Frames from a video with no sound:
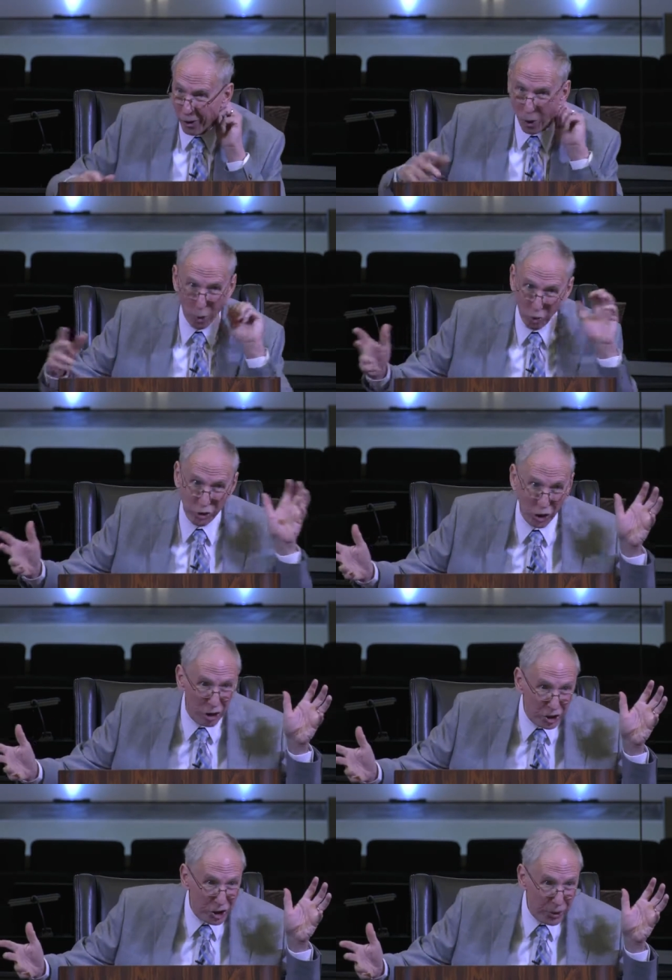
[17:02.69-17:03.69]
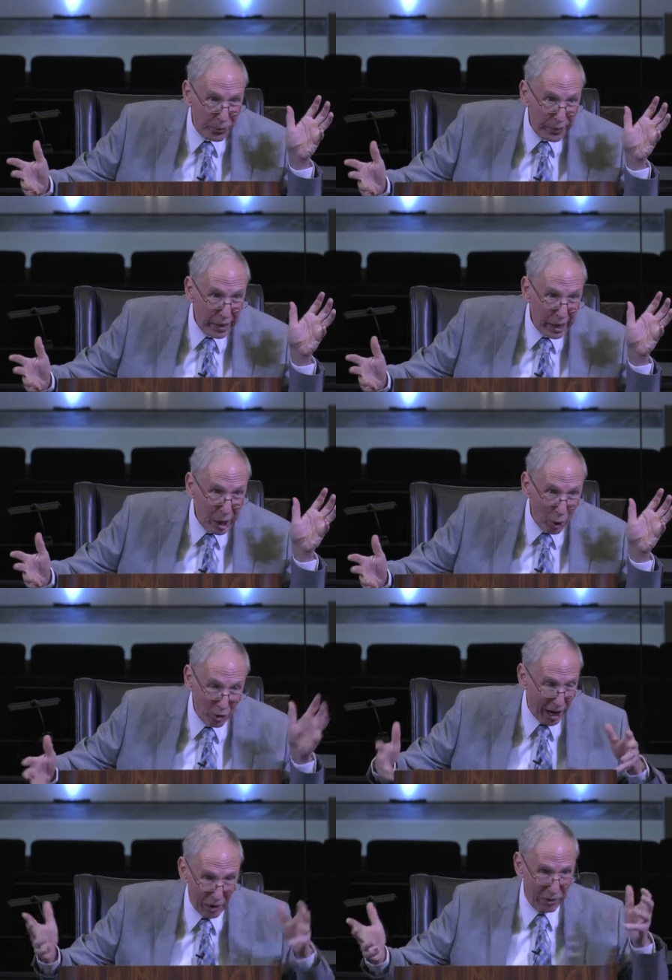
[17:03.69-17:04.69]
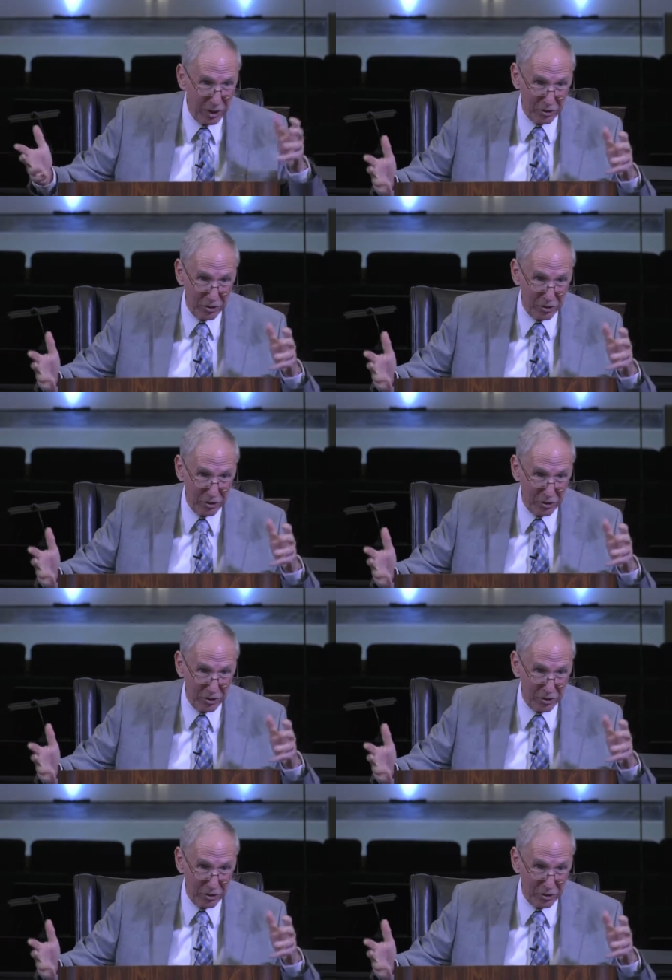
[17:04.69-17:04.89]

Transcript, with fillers: the whole church or down at the